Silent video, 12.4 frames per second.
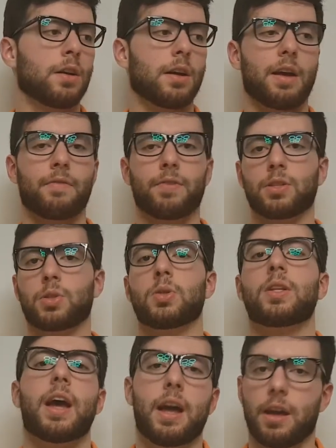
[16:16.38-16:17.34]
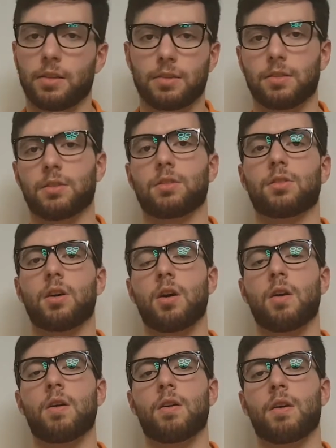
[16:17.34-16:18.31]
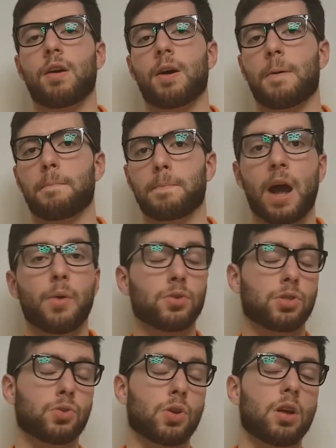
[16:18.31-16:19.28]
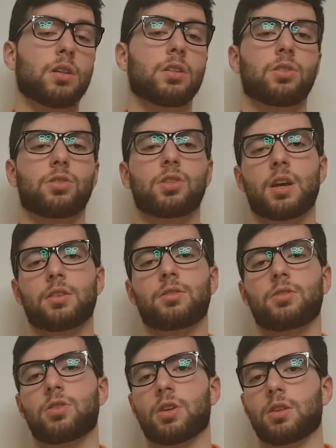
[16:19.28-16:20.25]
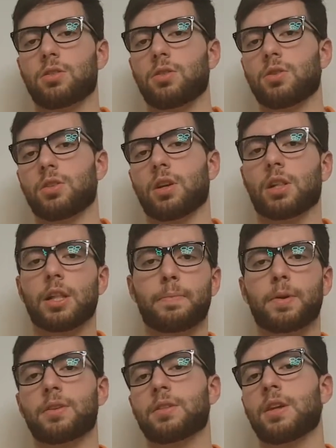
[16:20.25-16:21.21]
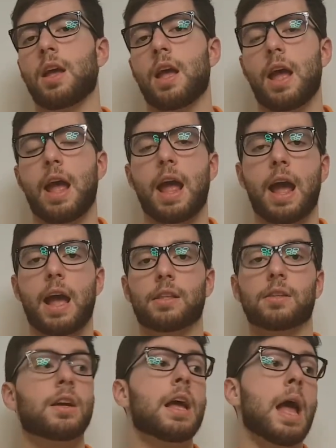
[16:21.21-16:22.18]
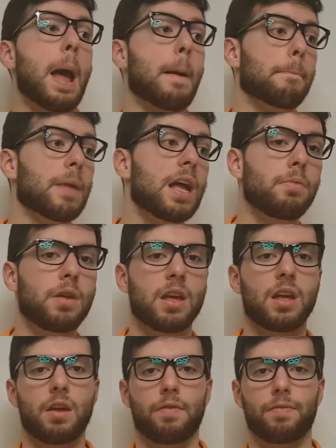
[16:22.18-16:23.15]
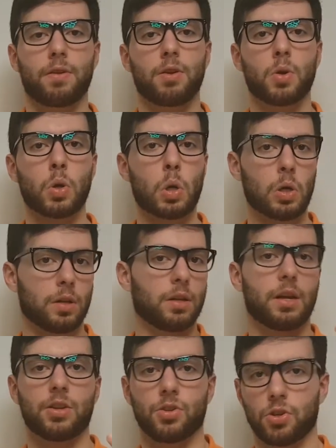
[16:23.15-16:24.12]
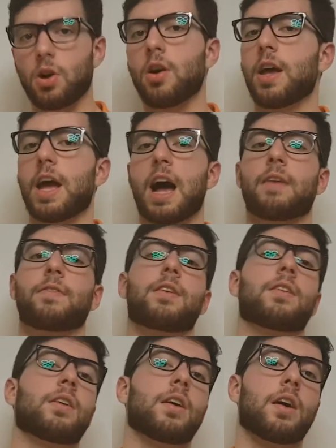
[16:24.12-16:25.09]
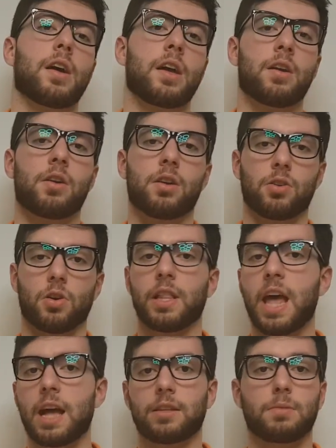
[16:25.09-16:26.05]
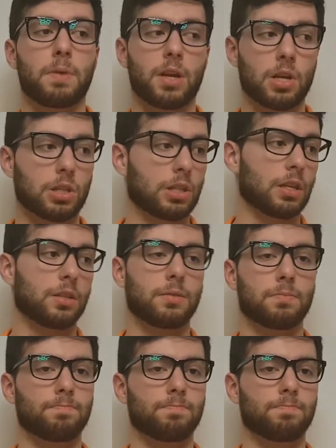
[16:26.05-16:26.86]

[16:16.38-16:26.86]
every 2 days. So I would strongly suggest to just use the clippers, and maybe if you enjoy having hair in your legs because it